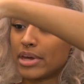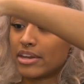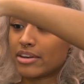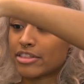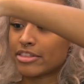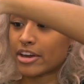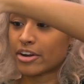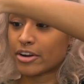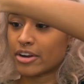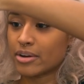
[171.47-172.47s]
bit
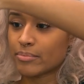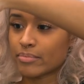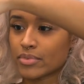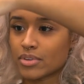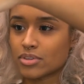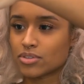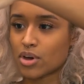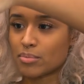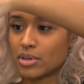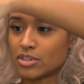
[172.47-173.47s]
thicker, so
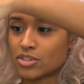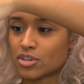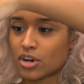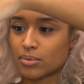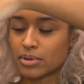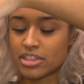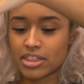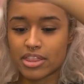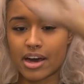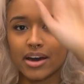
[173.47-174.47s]
I'm gonna start with
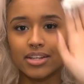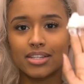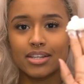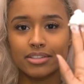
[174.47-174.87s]
that.